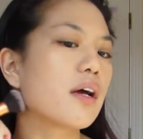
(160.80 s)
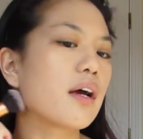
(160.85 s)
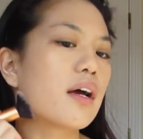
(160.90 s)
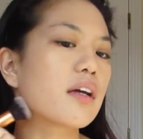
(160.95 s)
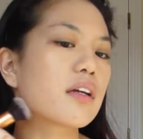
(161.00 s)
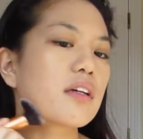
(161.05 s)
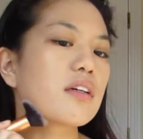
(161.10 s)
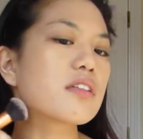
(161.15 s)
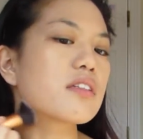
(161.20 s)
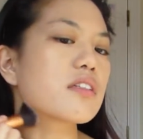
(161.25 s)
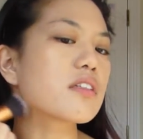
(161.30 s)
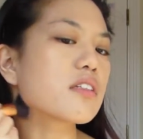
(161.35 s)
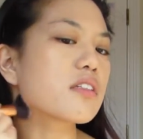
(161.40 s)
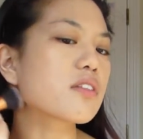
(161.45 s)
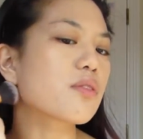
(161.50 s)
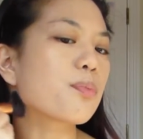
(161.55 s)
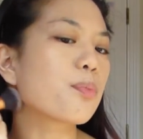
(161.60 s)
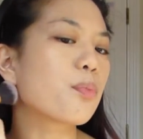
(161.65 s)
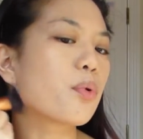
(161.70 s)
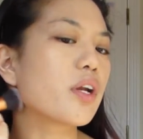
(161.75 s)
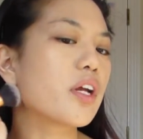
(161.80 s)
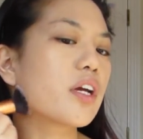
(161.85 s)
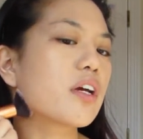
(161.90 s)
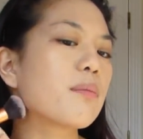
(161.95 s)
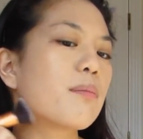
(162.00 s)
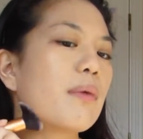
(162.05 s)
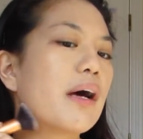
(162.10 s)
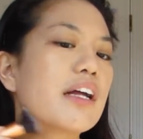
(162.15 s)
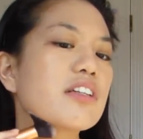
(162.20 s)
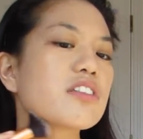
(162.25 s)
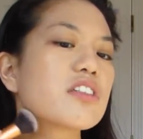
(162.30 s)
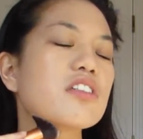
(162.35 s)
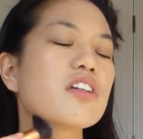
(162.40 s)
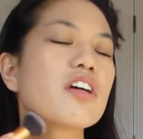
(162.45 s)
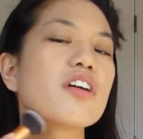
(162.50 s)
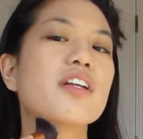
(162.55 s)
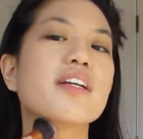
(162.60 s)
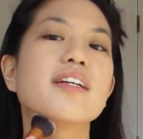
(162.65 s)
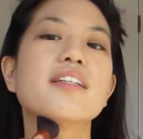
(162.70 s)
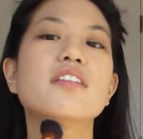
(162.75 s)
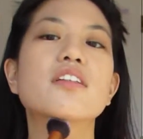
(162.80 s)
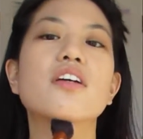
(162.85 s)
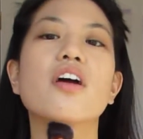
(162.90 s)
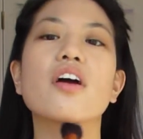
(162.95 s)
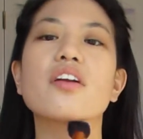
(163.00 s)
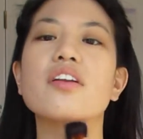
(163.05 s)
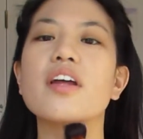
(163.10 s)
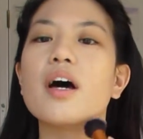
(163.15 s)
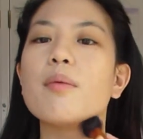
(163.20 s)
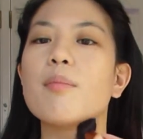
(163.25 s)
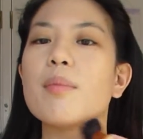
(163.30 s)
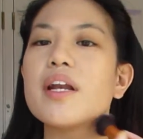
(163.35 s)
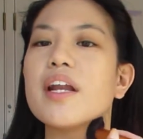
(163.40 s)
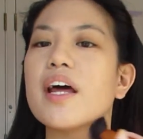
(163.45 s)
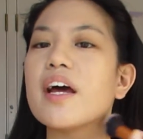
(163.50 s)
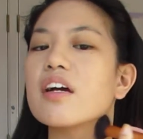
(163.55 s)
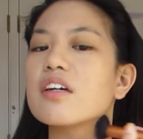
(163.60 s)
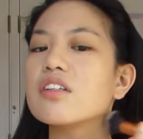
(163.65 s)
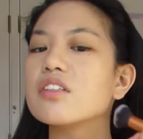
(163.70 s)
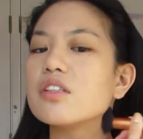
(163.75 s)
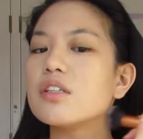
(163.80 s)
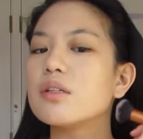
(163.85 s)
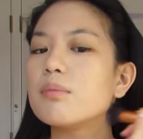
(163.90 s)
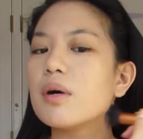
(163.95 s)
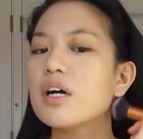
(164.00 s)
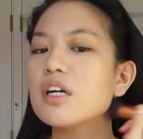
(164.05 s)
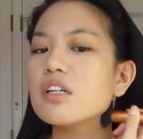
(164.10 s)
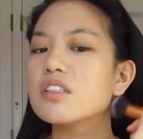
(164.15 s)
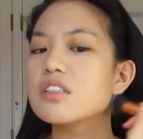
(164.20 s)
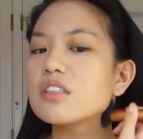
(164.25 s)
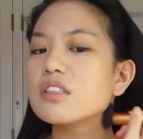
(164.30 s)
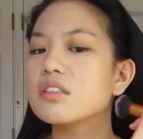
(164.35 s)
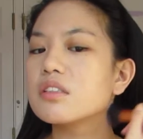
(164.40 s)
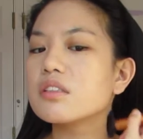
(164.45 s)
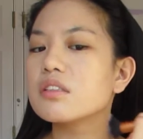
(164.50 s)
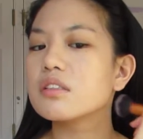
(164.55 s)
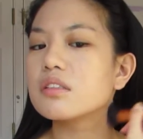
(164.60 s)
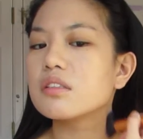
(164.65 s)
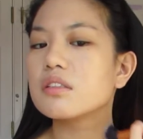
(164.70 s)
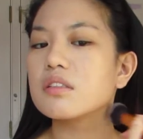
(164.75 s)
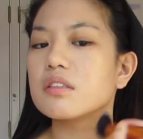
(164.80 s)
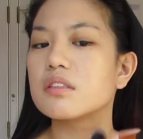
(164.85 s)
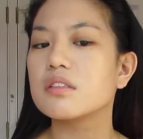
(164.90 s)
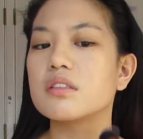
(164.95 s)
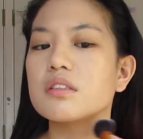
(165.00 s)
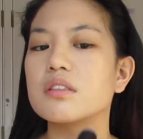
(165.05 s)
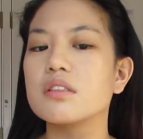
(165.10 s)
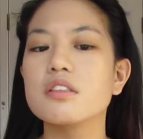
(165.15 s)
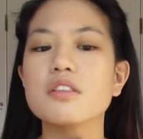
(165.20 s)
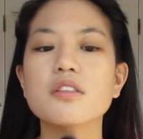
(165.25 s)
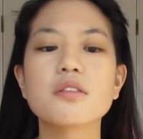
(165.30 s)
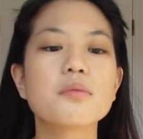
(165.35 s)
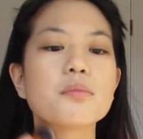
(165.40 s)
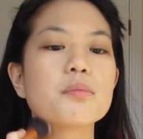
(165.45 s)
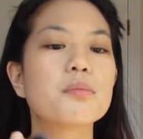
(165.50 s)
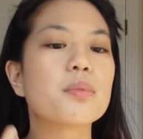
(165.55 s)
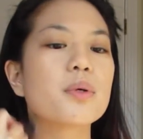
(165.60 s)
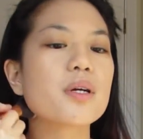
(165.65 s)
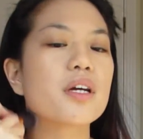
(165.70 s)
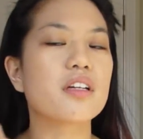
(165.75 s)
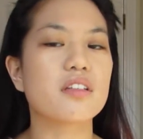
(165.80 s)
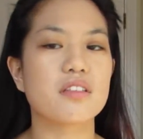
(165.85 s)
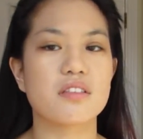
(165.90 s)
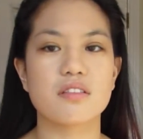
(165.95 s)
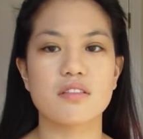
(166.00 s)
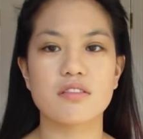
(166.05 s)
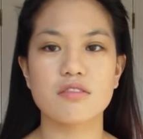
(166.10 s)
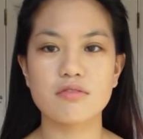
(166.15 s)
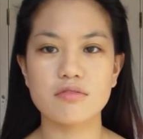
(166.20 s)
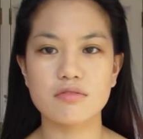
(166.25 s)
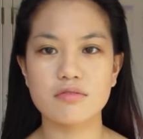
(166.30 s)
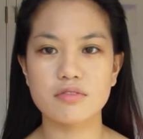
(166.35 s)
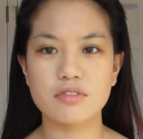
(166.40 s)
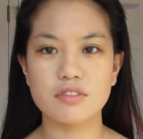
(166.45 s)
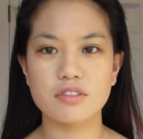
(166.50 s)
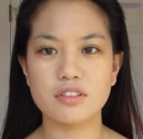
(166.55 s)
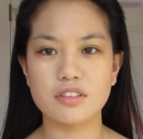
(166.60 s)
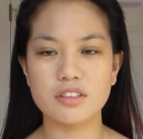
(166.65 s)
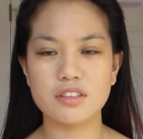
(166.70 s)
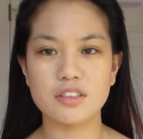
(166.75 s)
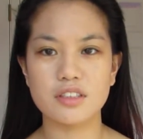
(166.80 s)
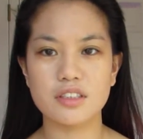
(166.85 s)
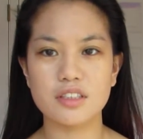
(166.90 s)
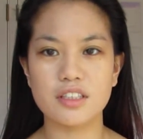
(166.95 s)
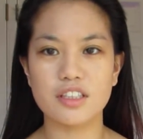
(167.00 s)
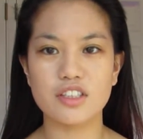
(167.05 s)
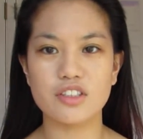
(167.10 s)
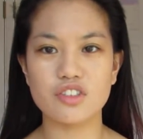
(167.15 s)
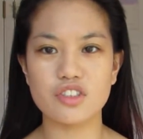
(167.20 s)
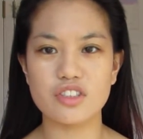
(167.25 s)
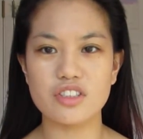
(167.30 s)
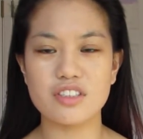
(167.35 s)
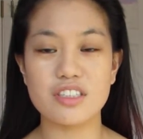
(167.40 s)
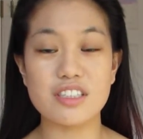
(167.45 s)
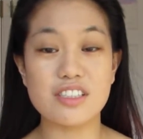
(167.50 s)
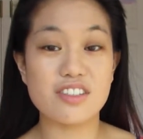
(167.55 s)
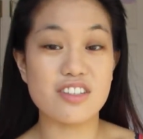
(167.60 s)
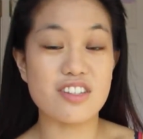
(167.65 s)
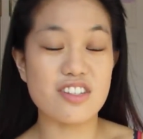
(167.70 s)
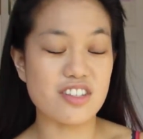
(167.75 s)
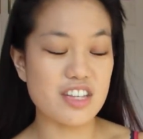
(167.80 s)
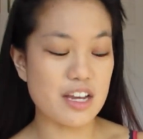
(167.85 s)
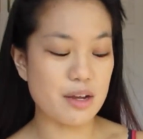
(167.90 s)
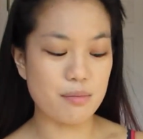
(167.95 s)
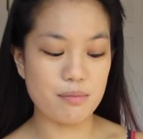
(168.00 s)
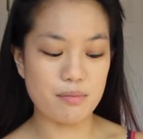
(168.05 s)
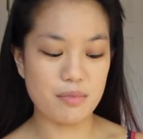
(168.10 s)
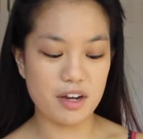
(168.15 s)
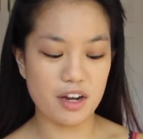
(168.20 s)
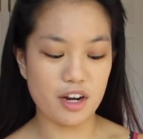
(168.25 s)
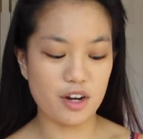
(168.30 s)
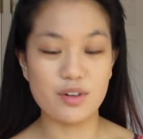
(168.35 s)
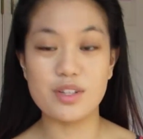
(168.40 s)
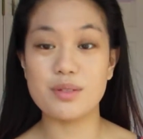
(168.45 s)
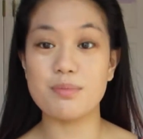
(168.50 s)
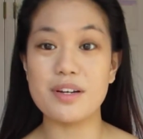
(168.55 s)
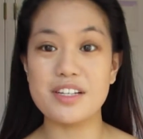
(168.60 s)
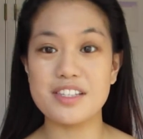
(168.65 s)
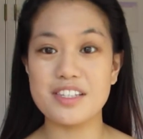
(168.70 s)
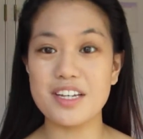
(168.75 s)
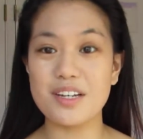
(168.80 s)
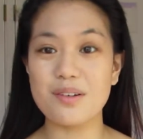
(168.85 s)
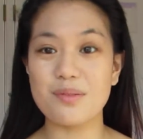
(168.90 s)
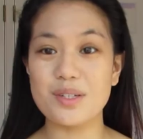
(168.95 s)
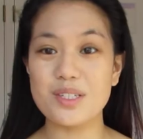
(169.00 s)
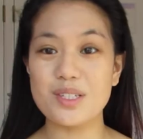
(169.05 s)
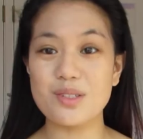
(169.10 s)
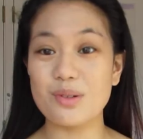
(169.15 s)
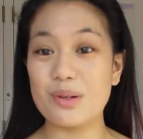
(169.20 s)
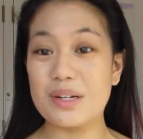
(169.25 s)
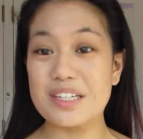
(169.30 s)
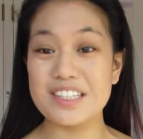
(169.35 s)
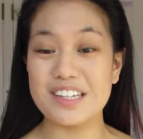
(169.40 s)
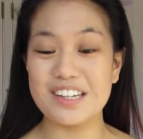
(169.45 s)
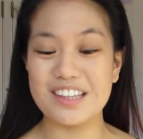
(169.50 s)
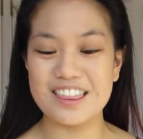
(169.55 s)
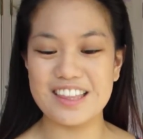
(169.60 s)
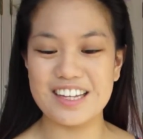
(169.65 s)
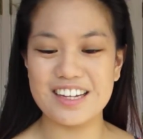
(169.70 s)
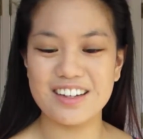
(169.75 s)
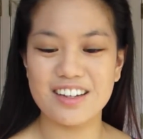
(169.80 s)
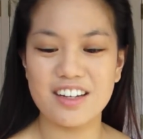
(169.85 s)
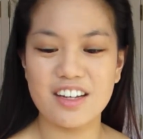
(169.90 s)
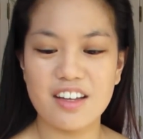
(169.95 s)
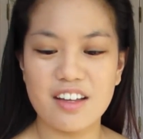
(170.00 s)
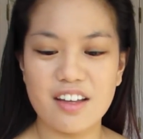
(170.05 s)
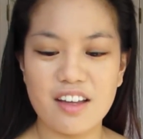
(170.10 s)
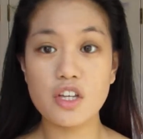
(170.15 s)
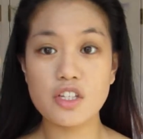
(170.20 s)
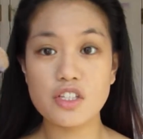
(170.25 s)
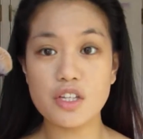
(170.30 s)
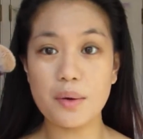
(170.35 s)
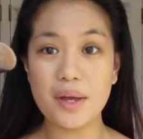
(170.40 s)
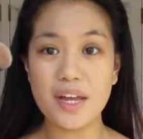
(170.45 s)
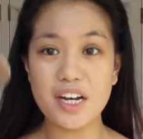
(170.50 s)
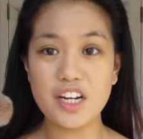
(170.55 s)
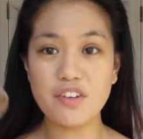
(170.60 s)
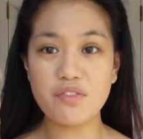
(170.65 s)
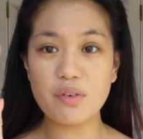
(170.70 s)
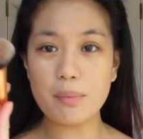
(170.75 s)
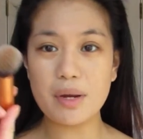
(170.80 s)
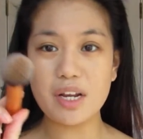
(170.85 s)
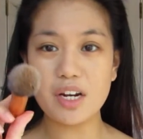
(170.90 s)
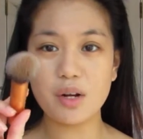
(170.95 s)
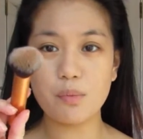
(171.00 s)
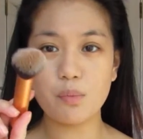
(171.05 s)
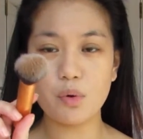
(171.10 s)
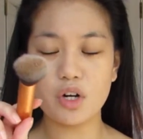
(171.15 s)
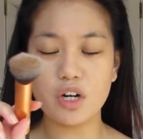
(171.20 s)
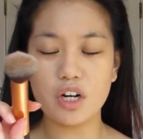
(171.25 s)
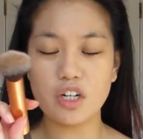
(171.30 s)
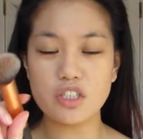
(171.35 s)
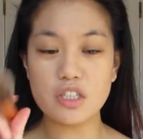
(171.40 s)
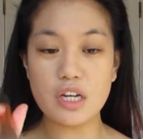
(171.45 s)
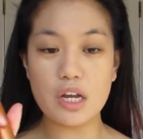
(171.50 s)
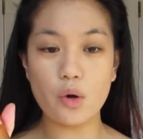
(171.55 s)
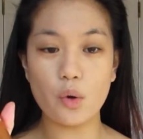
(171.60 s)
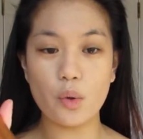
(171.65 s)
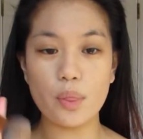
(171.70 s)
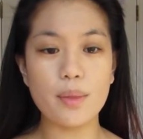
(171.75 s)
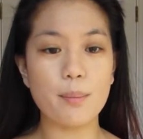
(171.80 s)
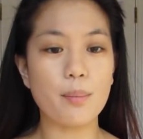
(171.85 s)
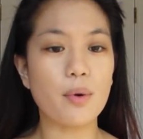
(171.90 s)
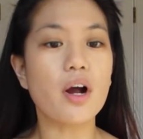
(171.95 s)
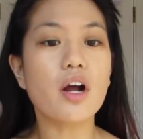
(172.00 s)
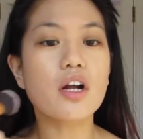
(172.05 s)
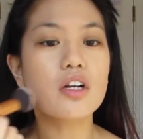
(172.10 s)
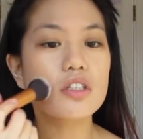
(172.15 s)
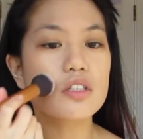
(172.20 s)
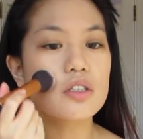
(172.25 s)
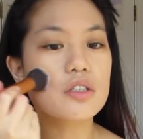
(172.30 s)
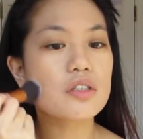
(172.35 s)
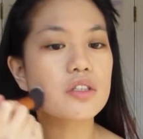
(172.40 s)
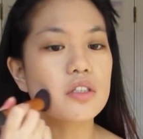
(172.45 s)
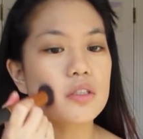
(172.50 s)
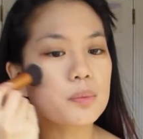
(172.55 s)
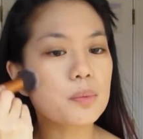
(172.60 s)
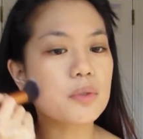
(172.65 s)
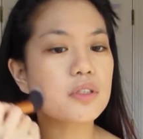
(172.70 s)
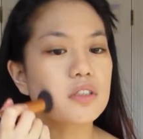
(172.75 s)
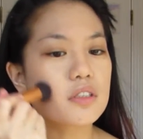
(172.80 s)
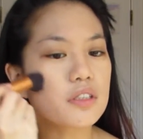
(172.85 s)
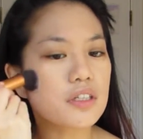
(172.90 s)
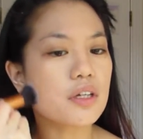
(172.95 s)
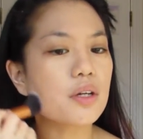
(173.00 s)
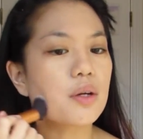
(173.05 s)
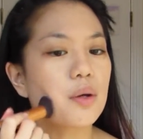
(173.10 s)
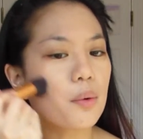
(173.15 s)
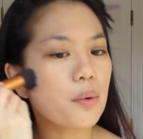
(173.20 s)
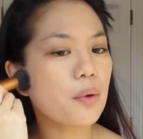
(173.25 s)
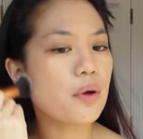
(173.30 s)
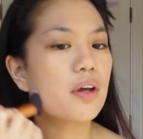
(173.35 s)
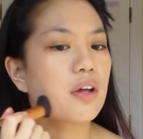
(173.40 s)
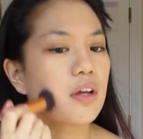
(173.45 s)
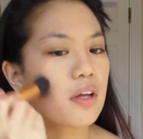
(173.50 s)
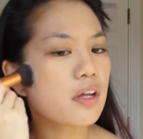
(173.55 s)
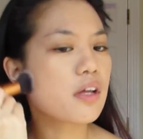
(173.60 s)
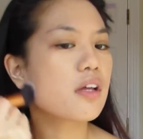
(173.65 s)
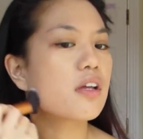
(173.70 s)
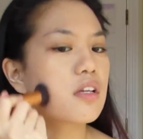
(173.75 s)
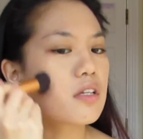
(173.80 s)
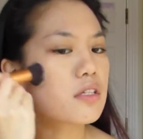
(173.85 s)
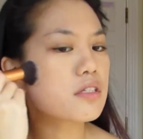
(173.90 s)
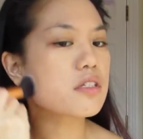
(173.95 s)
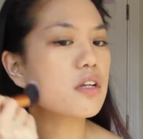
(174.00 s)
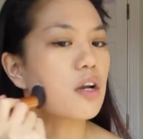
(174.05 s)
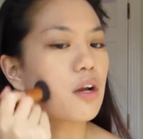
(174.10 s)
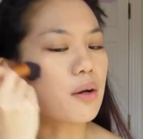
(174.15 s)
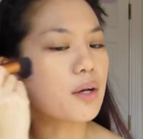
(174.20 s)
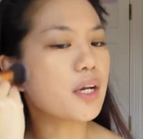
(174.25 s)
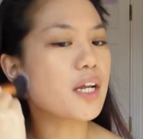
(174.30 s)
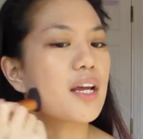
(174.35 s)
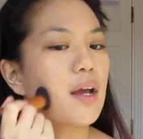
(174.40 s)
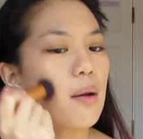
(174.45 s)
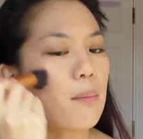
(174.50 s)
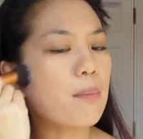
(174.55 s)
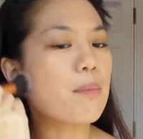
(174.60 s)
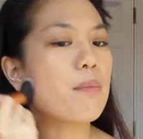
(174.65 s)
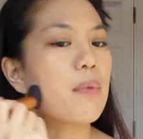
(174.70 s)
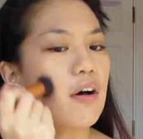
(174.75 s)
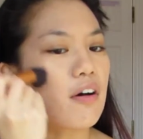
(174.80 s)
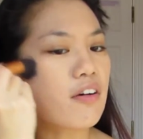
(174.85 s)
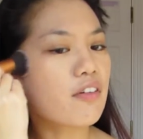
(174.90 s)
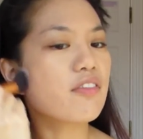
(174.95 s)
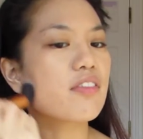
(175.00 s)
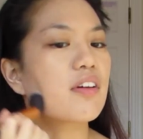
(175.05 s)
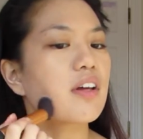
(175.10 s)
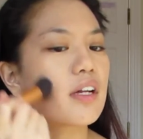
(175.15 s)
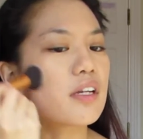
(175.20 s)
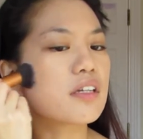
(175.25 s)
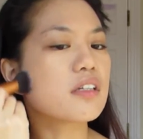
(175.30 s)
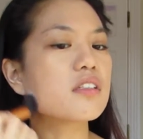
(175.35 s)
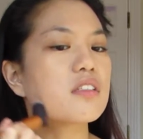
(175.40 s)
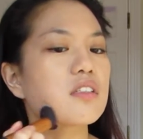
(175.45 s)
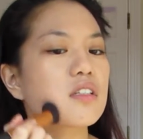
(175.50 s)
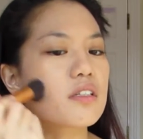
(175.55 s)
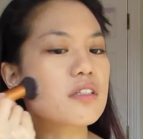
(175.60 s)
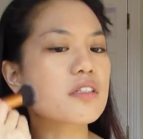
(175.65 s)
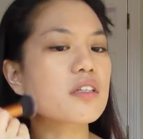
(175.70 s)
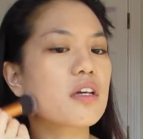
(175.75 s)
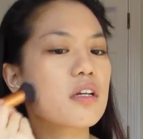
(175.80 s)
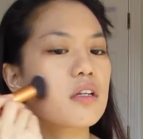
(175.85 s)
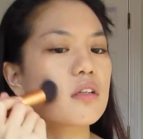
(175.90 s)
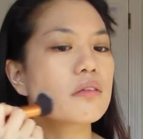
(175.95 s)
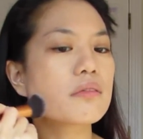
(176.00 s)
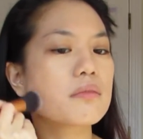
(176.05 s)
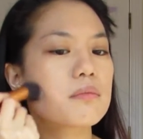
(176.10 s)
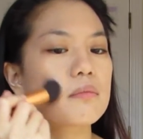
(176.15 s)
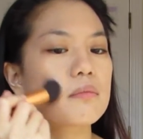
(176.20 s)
And because this is a pretty good match, I don't need to go down my neck too much because it just is the same colour as my skin, which is always a good thing. So any remaining product on the brush, you just want to slowly buff into the skin.